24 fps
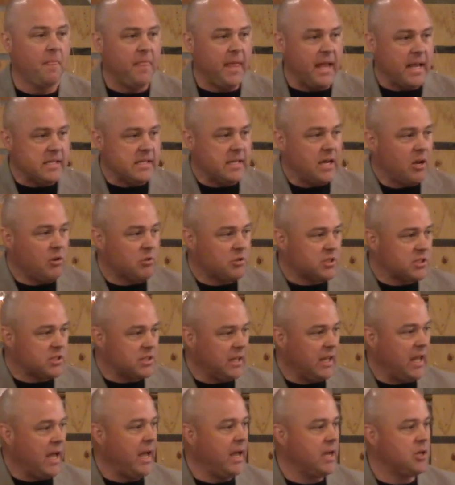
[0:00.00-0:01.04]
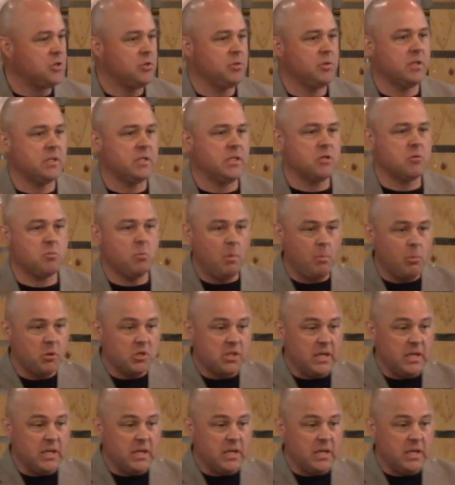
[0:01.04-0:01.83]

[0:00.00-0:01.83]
That's how sly Judas is. Remember,